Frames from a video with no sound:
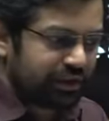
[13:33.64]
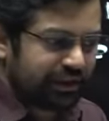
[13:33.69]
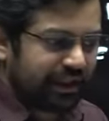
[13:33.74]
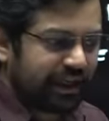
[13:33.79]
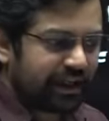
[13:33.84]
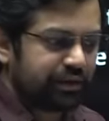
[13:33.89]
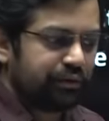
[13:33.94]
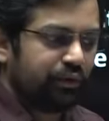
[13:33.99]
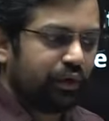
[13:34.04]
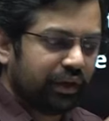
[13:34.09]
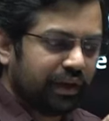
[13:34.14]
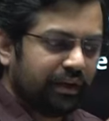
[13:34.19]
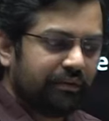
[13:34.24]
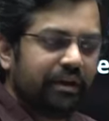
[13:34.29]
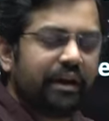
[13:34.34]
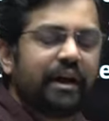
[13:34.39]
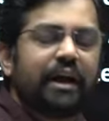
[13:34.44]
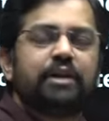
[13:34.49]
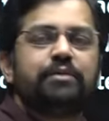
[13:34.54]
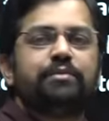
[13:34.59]
texts,
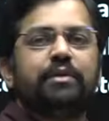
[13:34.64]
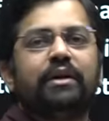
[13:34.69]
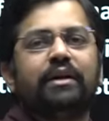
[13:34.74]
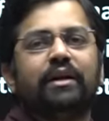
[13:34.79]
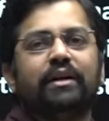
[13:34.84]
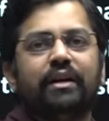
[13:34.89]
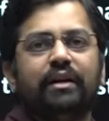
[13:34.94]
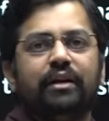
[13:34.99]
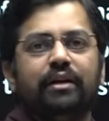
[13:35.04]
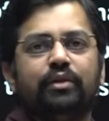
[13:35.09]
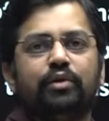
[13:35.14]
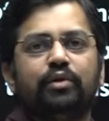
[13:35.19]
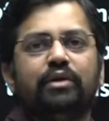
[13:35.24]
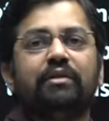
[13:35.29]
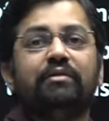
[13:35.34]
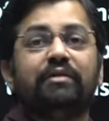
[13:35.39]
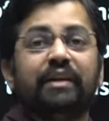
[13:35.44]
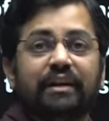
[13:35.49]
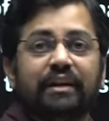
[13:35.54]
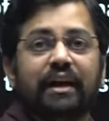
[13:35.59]
whatever has been written into
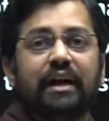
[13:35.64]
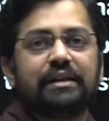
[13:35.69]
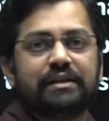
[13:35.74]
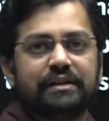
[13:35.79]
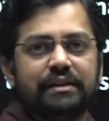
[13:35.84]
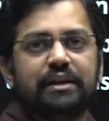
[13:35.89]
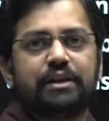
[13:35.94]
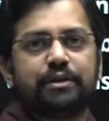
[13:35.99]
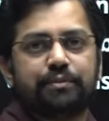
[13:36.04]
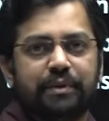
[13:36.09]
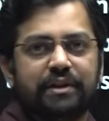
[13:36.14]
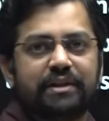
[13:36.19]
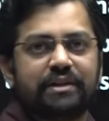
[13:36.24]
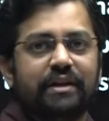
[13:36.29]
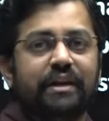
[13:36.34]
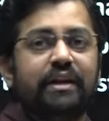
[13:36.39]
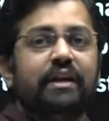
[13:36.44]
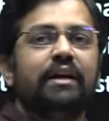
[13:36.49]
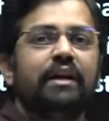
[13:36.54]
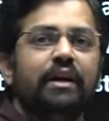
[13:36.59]
the Vedas,
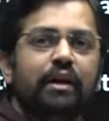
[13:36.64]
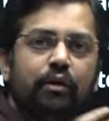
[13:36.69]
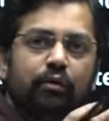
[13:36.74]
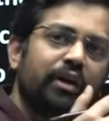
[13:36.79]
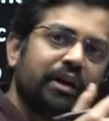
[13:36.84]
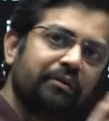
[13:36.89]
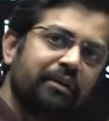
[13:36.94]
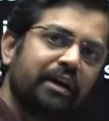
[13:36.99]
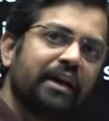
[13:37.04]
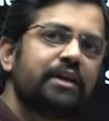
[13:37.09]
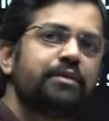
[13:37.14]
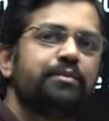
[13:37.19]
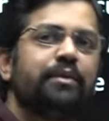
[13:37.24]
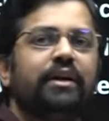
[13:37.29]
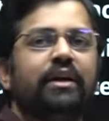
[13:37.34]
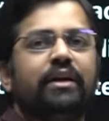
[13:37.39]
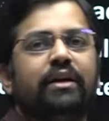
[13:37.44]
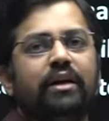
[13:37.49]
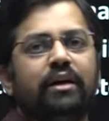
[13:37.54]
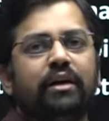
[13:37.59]
especially whatever has been
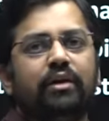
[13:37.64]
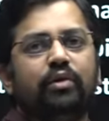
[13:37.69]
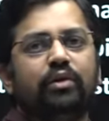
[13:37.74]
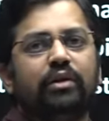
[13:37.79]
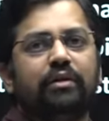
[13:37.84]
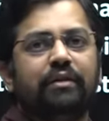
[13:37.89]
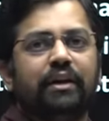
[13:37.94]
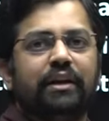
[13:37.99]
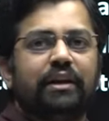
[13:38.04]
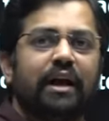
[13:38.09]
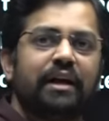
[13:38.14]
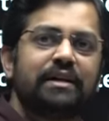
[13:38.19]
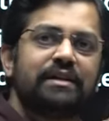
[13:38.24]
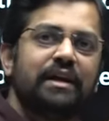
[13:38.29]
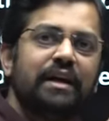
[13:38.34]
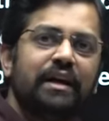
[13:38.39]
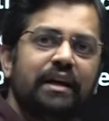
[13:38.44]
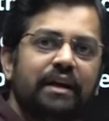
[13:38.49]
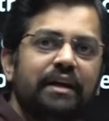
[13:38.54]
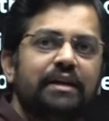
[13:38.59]
written into the Vedas
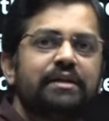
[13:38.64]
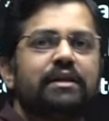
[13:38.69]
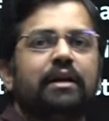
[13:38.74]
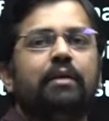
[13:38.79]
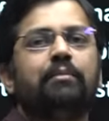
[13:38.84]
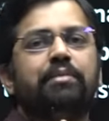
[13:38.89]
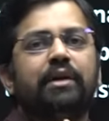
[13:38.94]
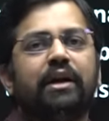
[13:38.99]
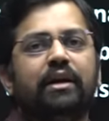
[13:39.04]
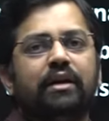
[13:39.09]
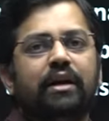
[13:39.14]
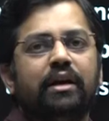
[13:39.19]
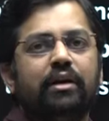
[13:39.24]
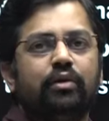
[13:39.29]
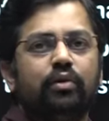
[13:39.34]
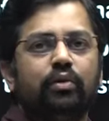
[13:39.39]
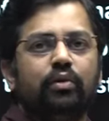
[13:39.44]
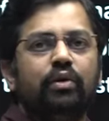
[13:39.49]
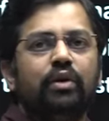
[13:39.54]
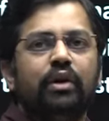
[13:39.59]
is completely
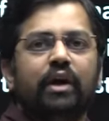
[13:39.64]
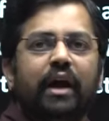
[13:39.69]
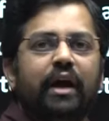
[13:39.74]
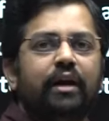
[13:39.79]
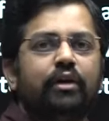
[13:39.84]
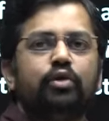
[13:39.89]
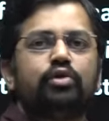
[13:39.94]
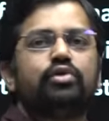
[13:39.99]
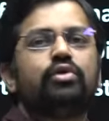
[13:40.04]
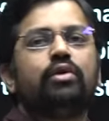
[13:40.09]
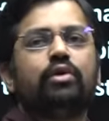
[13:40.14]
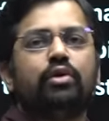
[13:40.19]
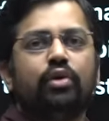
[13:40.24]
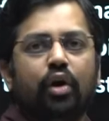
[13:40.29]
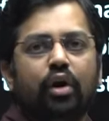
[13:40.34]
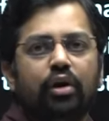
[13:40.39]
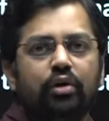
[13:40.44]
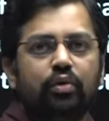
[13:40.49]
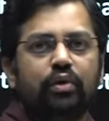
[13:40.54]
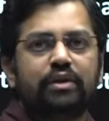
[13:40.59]
true and you should
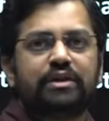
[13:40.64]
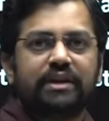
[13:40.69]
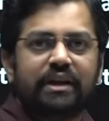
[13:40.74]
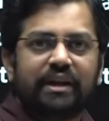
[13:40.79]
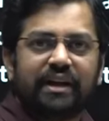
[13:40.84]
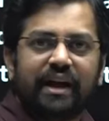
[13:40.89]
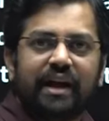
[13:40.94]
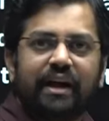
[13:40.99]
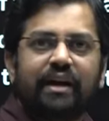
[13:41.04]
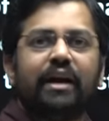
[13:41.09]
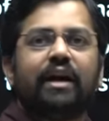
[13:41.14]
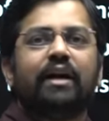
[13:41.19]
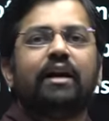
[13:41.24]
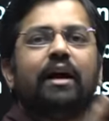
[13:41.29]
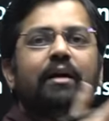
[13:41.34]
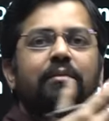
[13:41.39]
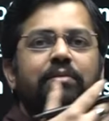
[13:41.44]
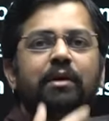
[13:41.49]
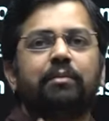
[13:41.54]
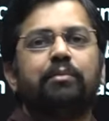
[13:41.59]
not question and
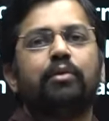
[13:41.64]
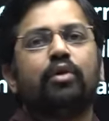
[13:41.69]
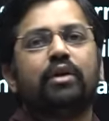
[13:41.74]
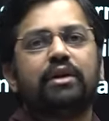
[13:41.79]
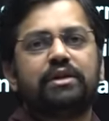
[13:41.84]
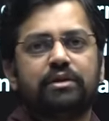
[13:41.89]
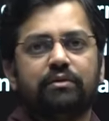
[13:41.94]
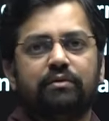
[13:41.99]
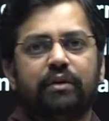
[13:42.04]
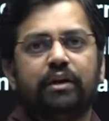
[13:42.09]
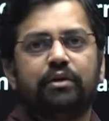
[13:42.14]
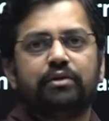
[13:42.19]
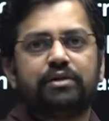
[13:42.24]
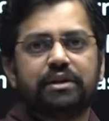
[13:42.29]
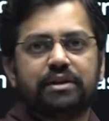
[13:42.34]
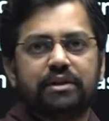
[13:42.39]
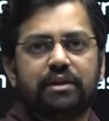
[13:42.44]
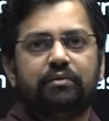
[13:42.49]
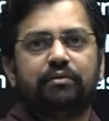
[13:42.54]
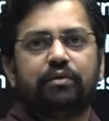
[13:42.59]
adapt the progressive value
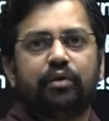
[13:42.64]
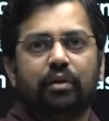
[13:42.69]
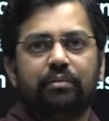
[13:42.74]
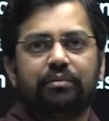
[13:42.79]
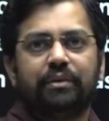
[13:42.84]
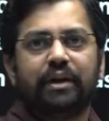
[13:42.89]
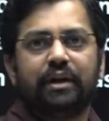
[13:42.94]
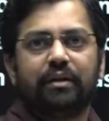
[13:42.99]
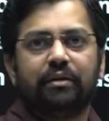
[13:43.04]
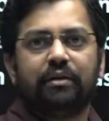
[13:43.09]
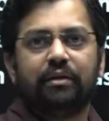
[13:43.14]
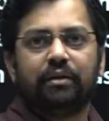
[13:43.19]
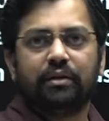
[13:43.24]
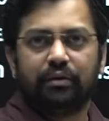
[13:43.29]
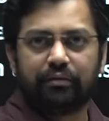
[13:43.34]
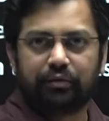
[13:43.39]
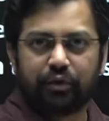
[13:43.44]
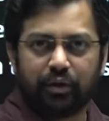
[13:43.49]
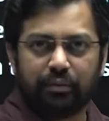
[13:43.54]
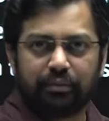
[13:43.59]
system from the,
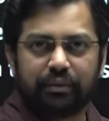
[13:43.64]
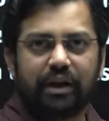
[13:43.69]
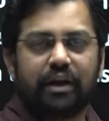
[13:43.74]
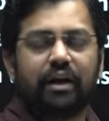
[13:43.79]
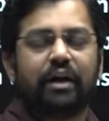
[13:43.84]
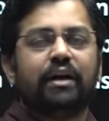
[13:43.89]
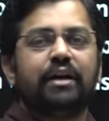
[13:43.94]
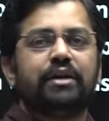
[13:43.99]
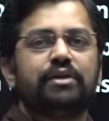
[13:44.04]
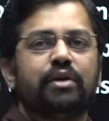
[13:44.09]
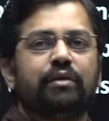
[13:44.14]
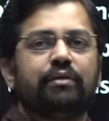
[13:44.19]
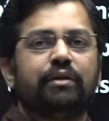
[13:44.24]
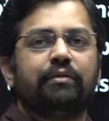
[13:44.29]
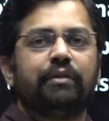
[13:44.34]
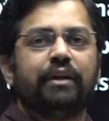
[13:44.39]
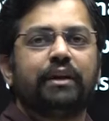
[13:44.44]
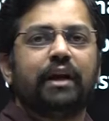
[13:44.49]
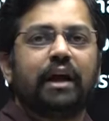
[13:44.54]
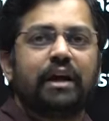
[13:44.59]
uh, from the learnings of the
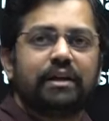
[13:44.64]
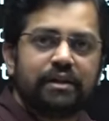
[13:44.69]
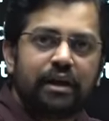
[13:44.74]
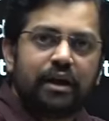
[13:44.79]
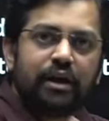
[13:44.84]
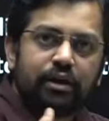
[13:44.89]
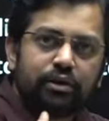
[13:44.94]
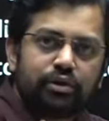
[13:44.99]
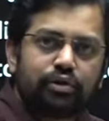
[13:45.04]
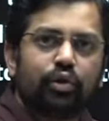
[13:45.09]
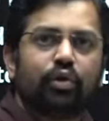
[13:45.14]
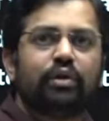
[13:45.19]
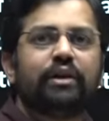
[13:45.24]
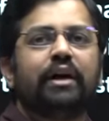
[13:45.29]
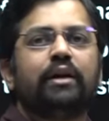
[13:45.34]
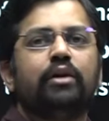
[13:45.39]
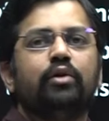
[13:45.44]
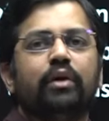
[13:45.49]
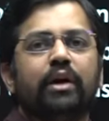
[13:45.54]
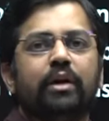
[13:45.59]
Vedas so
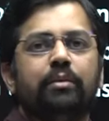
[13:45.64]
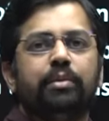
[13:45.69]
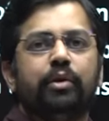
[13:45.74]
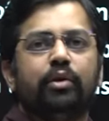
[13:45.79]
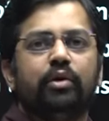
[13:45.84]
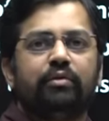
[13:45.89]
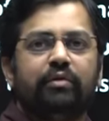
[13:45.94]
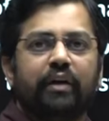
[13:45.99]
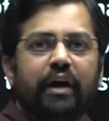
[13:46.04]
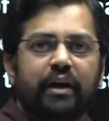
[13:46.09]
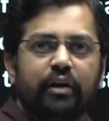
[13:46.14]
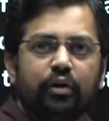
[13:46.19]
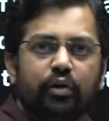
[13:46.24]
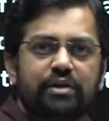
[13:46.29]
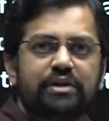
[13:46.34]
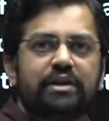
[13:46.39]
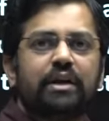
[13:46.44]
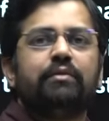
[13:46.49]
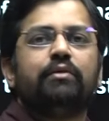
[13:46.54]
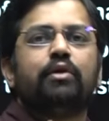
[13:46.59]
that you can purify
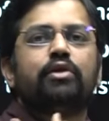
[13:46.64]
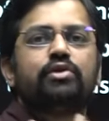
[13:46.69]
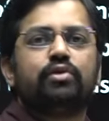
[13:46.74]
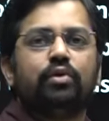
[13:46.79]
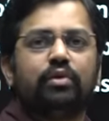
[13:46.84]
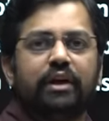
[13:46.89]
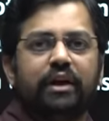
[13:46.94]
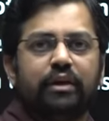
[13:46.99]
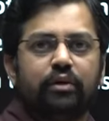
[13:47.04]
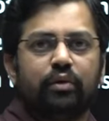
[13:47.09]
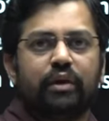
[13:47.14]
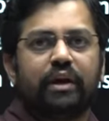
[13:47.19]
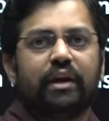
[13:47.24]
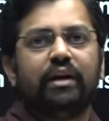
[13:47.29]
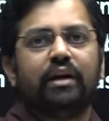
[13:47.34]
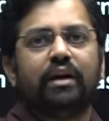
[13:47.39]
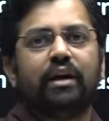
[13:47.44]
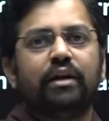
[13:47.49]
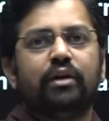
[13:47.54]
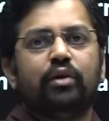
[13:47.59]
yourself or so that you
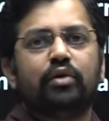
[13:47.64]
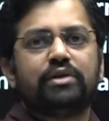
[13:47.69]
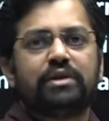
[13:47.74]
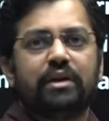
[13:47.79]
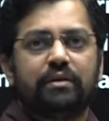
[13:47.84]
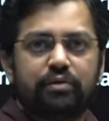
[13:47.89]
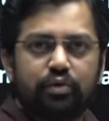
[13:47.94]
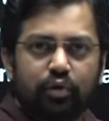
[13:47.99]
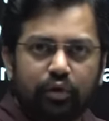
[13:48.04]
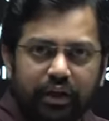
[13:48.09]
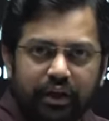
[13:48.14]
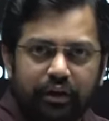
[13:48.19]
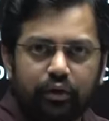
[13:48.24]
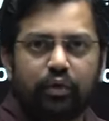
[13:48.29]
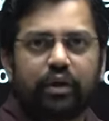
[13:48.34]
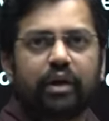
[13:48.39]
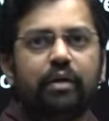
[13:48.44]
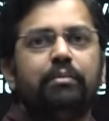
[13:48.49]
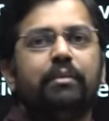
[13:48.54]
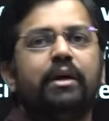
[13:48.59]
can learn yourself, so that
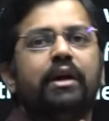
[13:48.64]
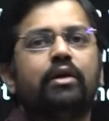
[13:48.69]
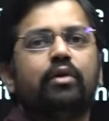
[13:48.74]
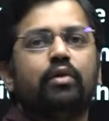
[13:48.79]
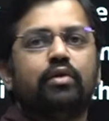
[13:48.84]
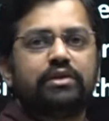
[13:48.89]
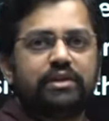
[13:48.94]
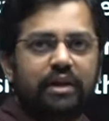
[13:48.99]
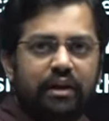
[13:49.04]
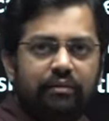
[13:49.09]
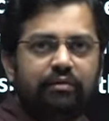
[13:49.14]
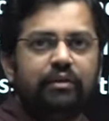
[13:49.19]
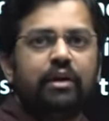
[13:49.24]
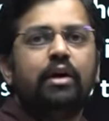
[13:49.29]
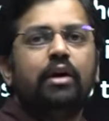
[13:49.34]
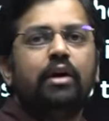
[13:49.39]
you can make yourself